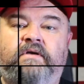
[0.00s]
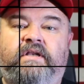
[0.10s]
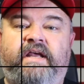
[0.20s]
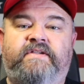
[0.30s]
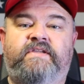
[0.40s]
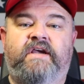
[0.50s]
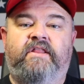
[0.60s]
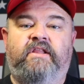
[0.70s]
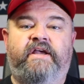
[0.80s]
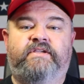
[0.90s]
Next thing on
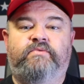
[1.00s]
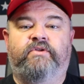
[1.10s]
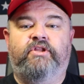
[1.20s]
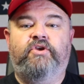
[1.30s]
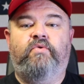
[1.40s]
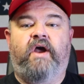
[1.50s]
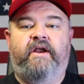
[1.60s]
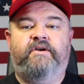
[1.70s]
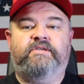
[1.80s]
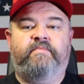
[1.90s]
the list when new
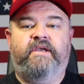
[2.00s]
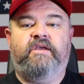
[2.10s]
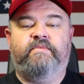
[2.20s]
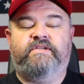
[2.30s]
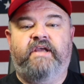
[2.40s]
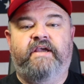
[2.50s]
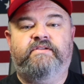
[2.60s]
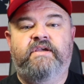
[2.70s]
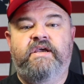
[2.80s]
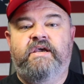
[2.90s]
riders are making mistakes